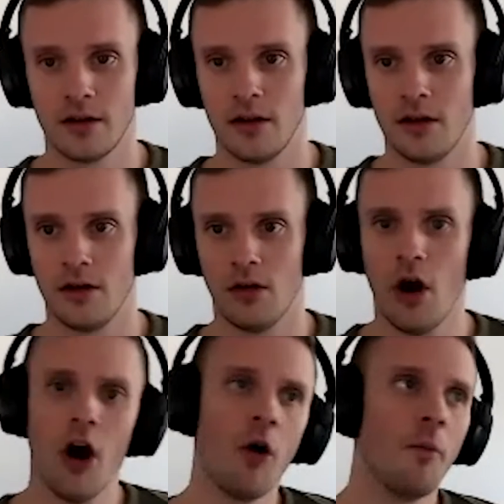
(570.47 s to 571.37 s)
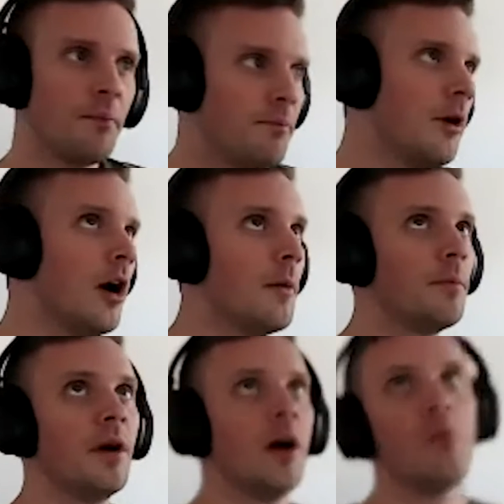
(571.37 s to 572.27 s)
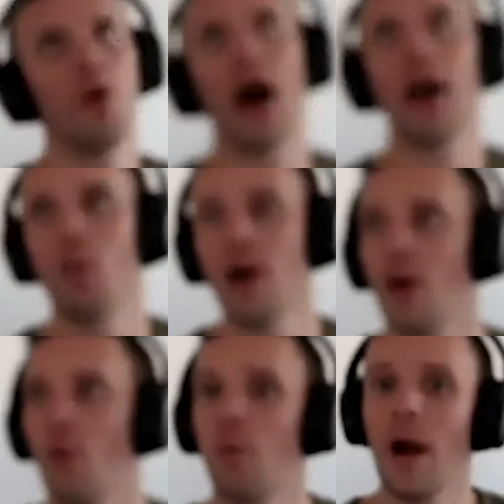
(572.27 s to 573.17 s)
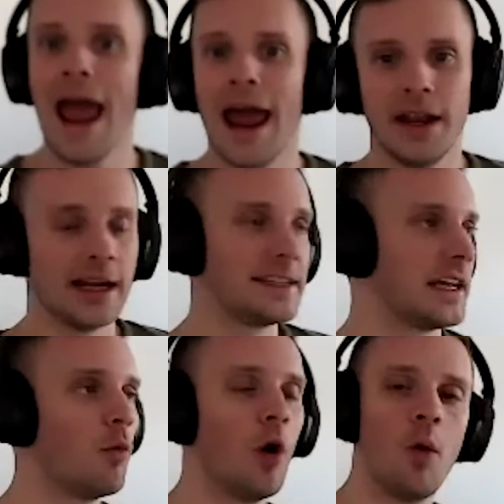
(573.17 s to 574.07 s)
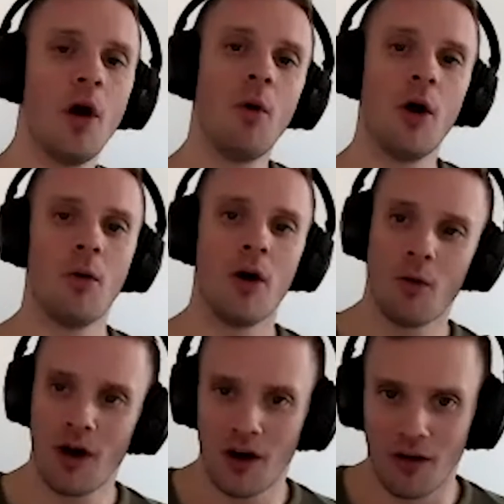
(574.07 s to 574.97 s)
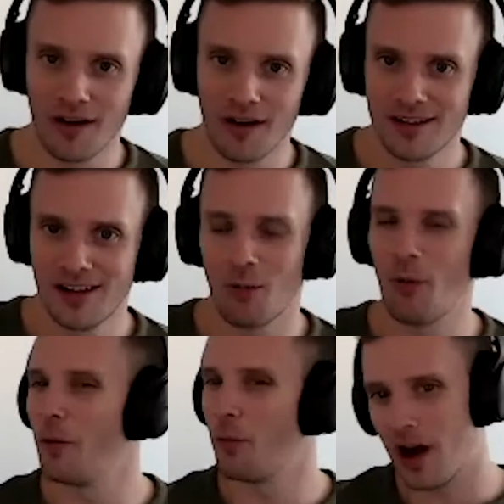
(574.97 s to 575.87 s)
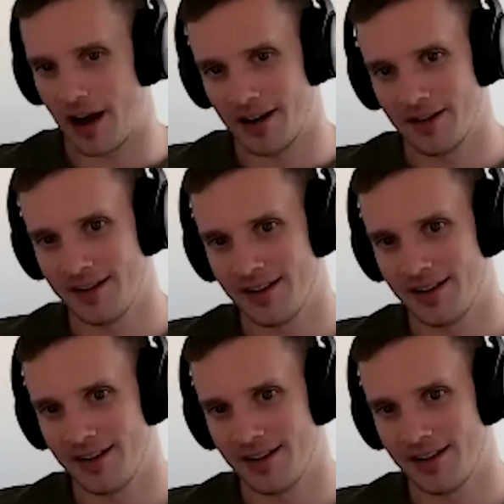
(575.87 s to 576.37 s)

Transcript: Mm-hmm. Oh, well, I will when it's like, whoa, whoa, whoa, whoa, whoa. When what?